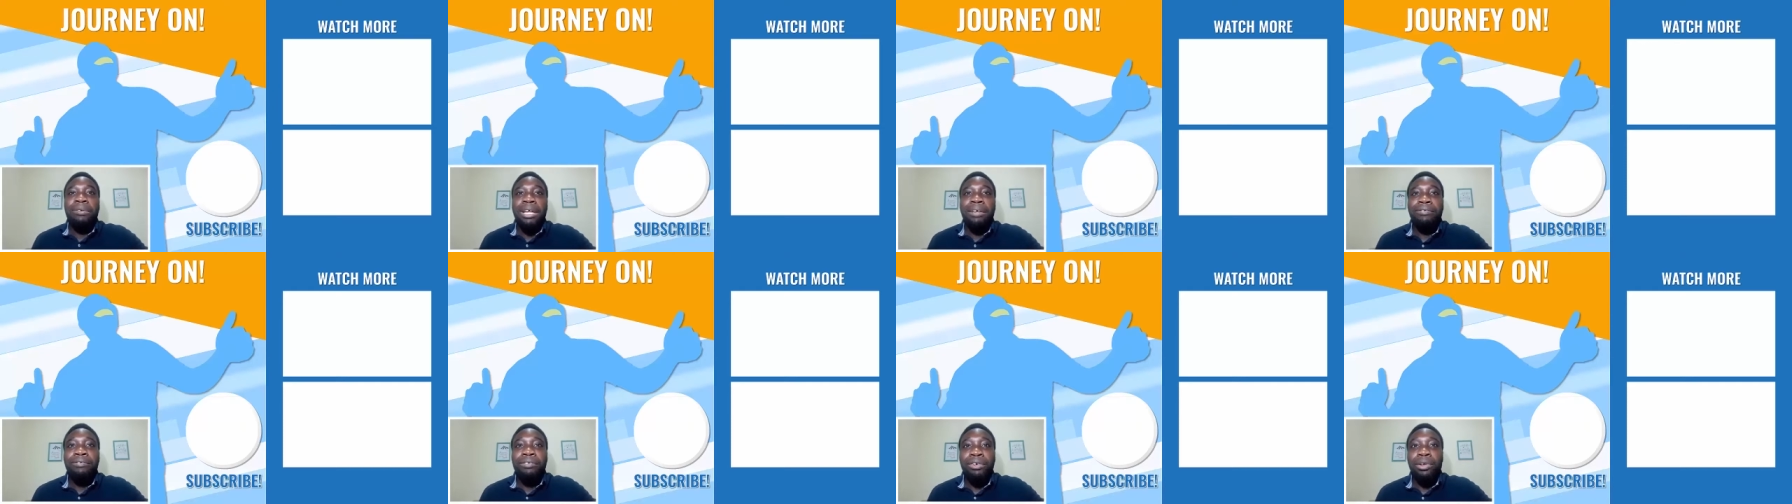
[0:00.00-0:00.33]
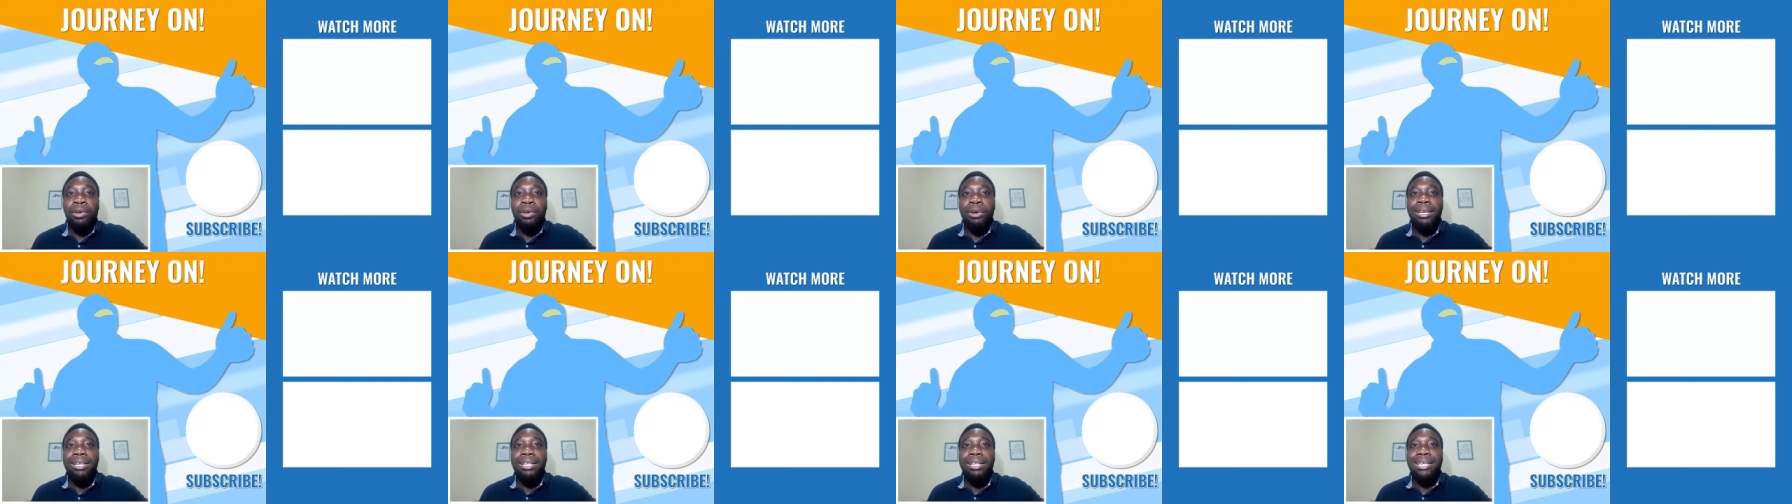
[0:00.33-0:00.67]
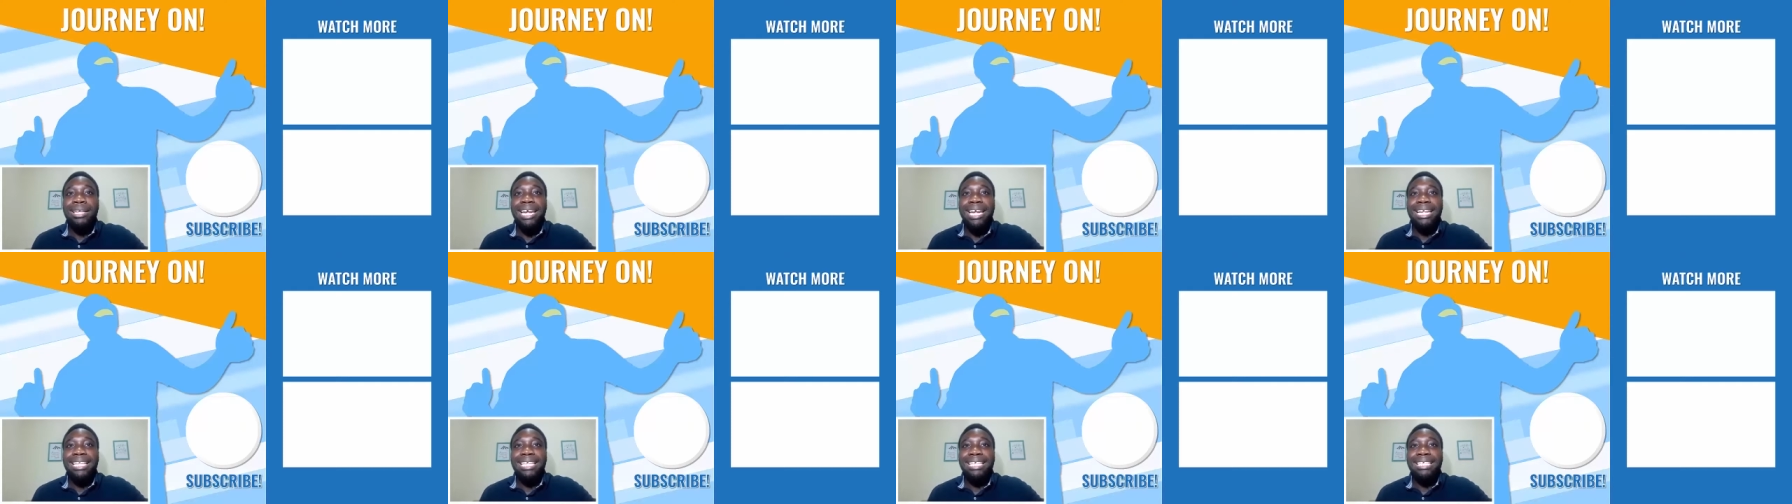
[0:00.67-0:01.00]
If you're looking to
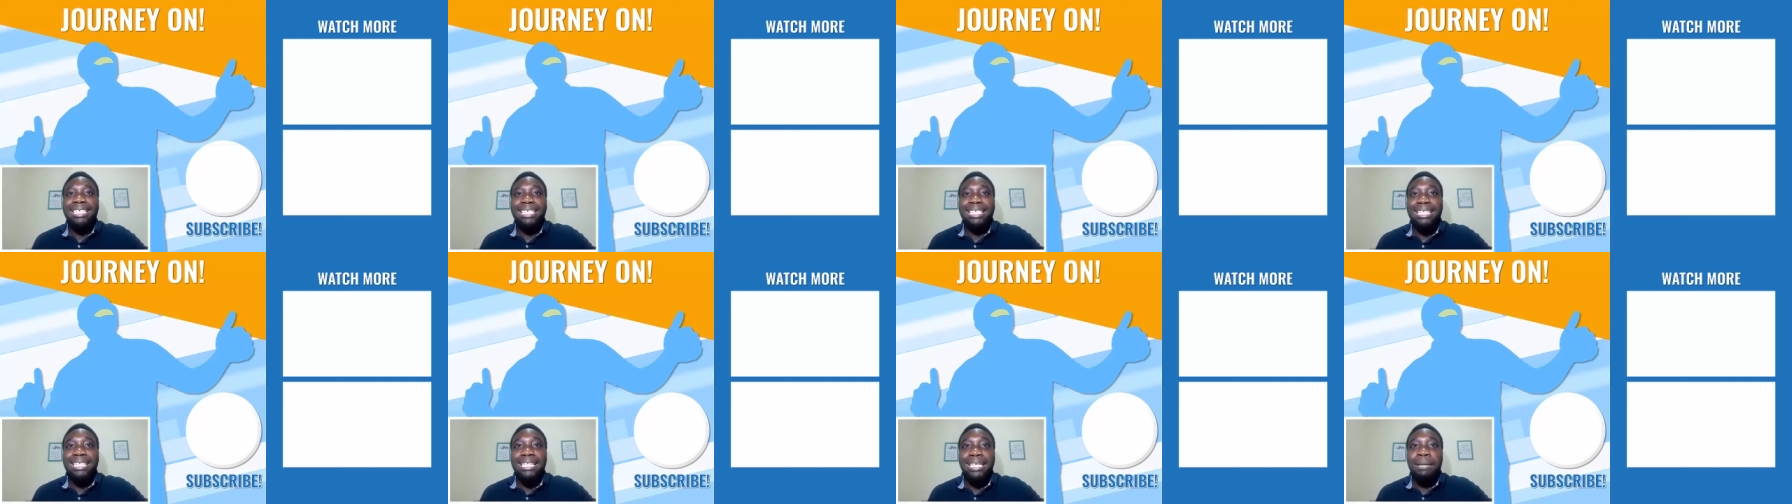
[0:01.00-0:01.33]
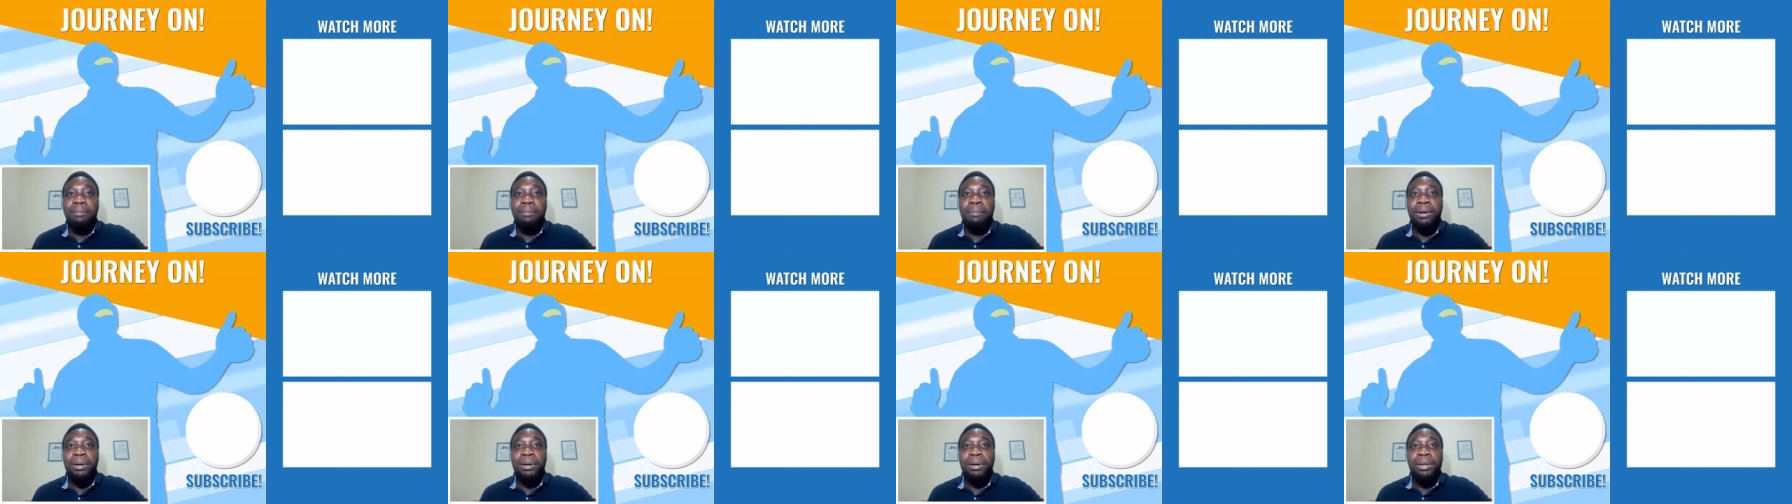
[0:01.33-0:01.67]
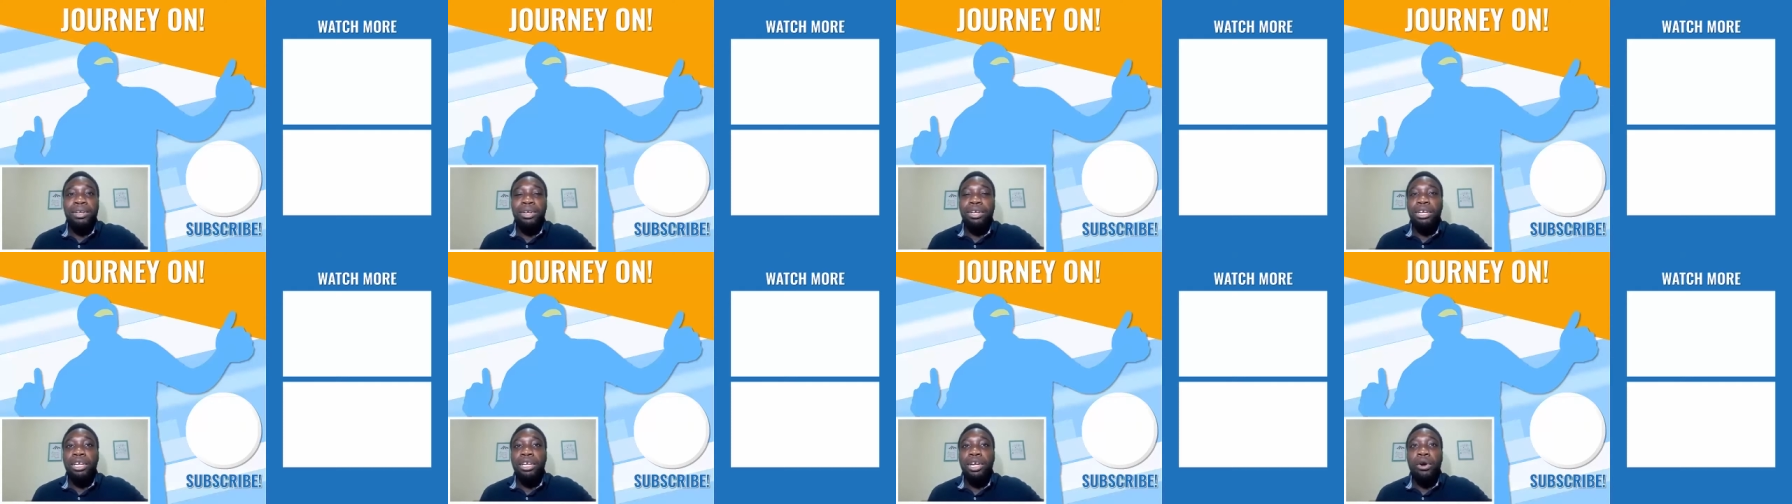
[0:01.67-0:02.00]
take this deeper,
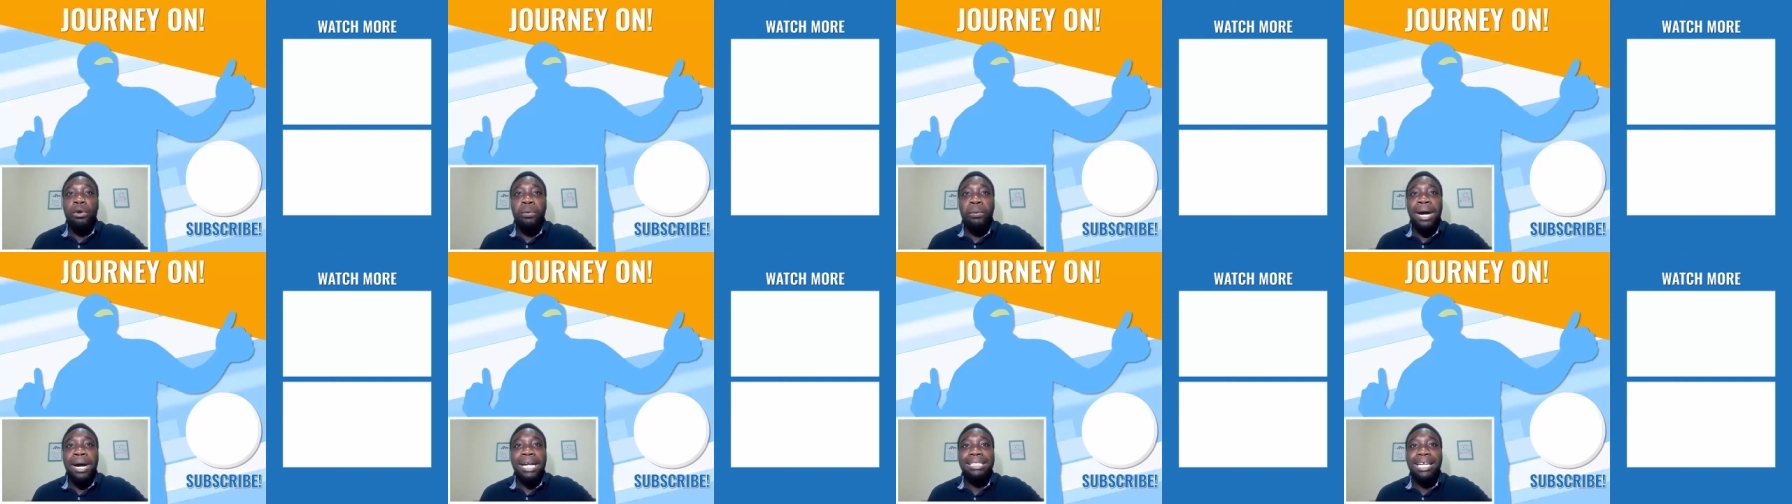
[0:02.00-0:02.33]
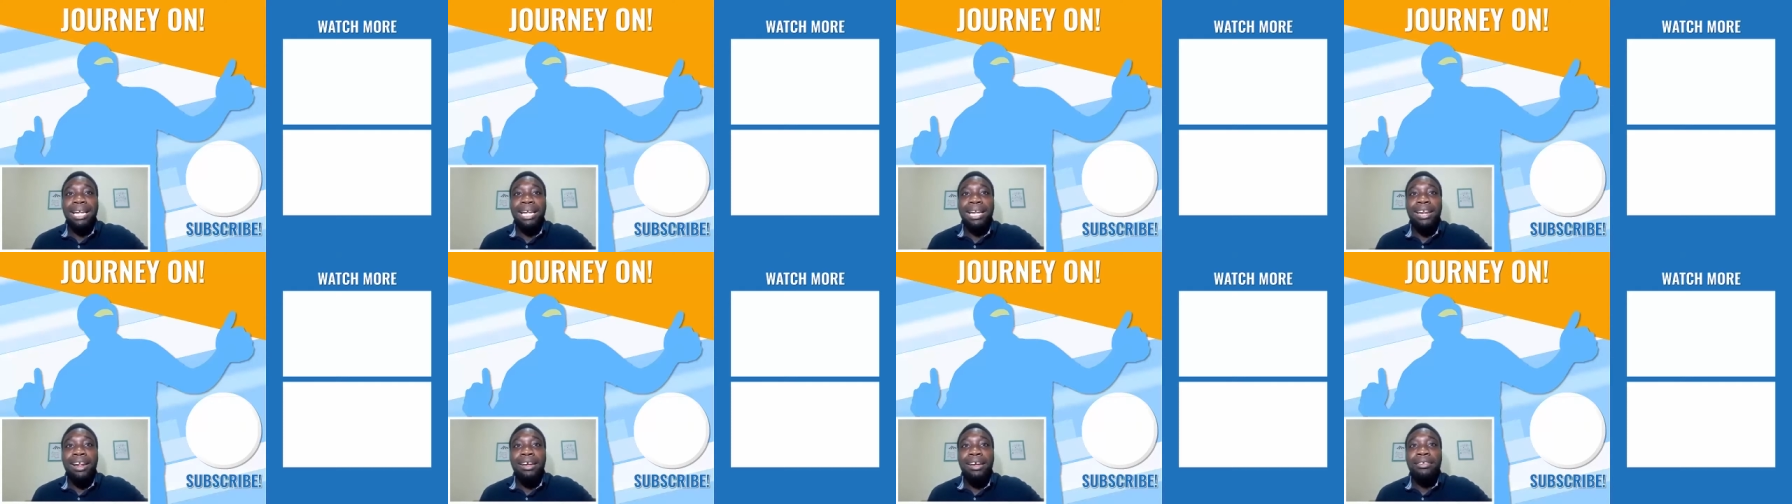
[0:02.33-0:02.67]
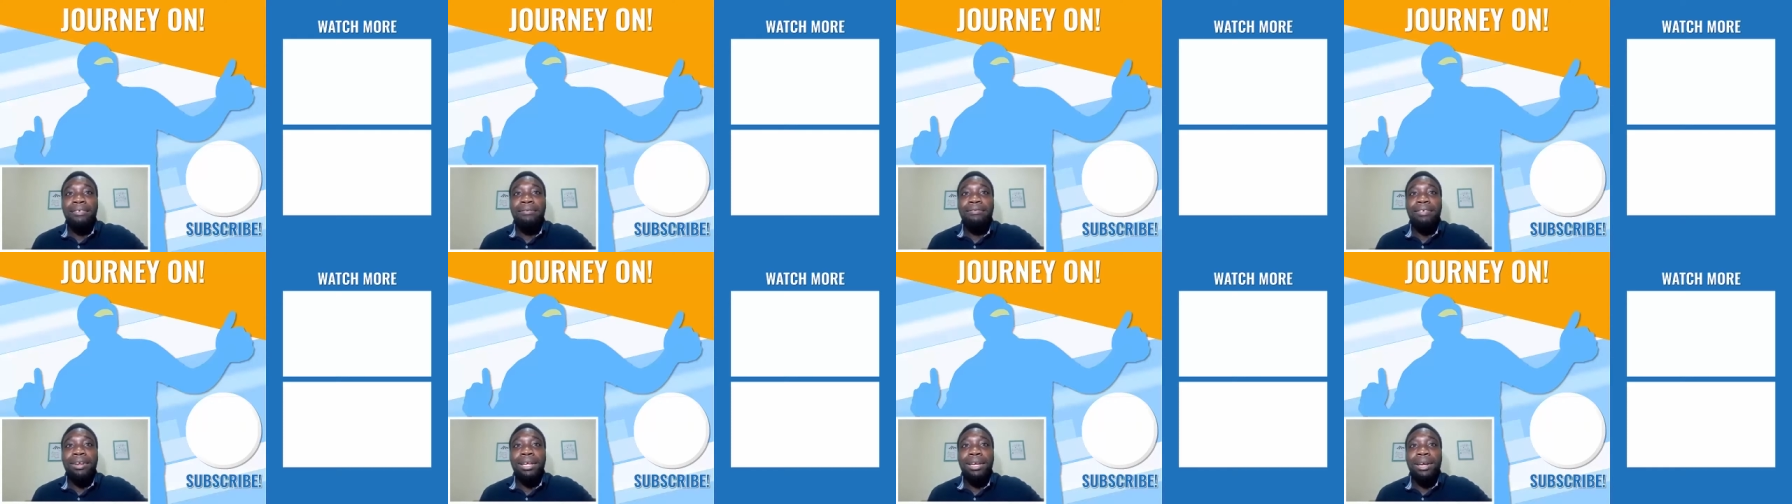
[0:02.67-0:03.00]
you can go and watch another
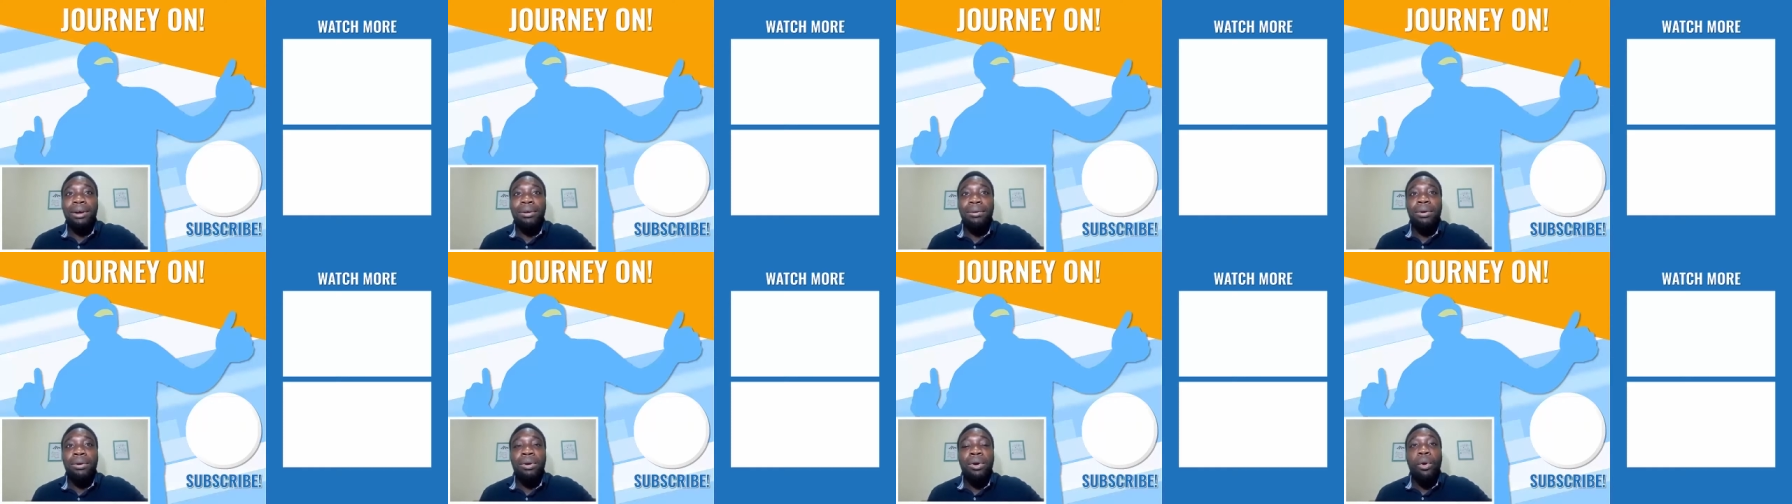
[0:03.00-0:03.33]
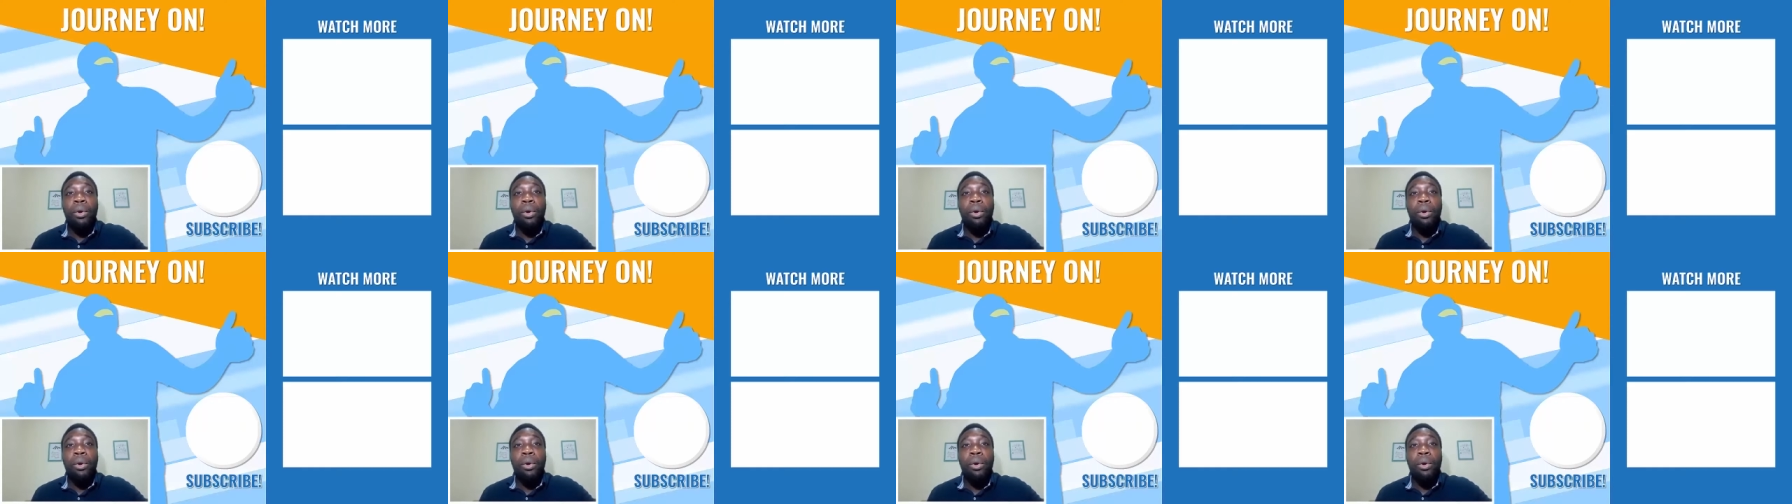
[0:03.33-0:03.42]
video,